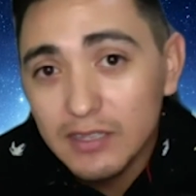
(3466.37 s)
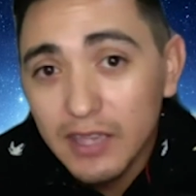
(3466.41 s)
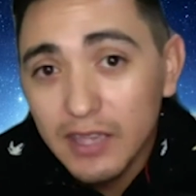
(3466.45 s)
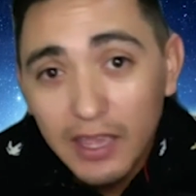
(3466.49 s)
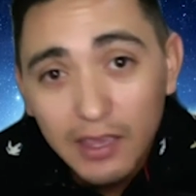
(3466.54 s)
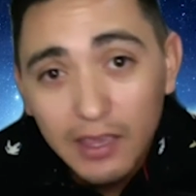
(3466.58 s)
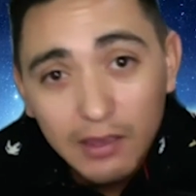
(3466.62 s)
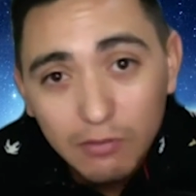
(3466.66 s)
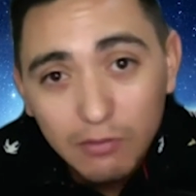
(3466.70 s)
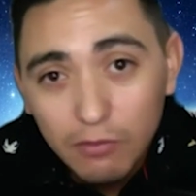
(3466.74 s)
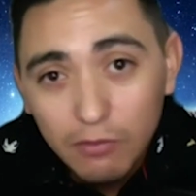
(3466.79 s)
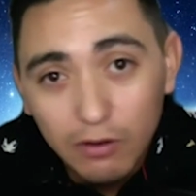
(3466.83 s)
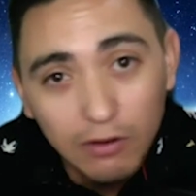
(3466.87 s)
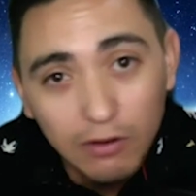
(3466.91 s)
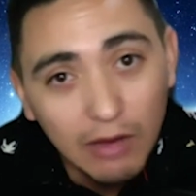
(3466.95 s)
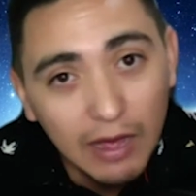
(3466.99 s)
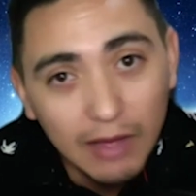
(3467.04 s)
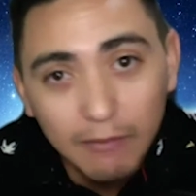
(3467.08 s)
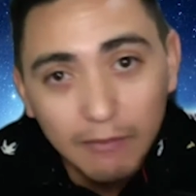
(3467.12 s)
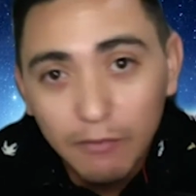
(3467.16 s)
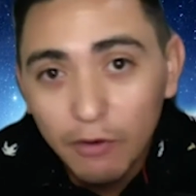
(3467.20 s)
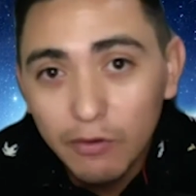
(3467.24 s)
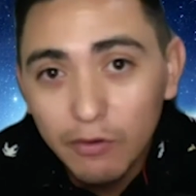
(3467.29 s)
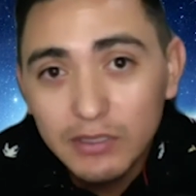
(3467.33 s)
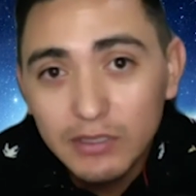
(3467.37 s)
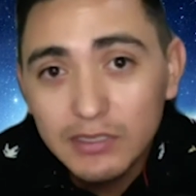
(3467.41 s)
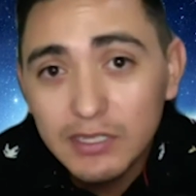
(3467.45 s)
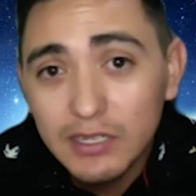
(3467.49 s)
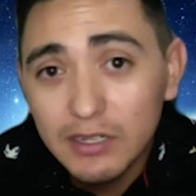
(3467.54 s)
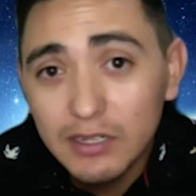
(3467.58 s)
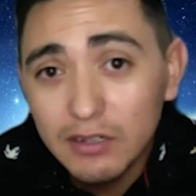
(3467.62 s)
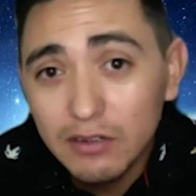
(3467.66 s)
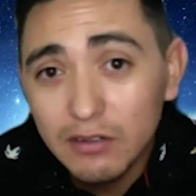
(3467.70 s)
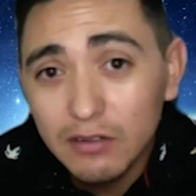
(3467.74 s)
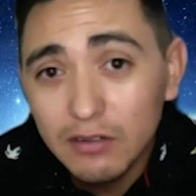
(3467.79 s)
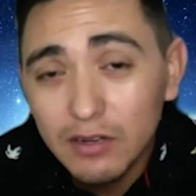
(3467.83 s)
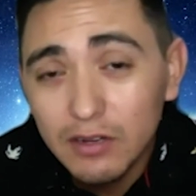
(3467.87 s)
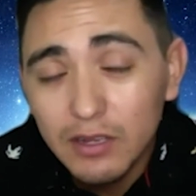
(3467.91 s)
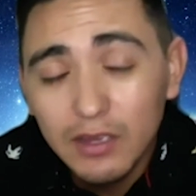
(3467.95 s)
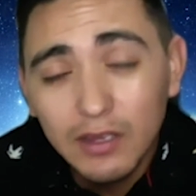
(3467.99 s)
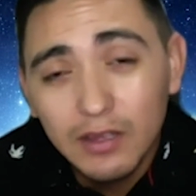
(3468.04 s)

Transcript: hey, well, I'm always here.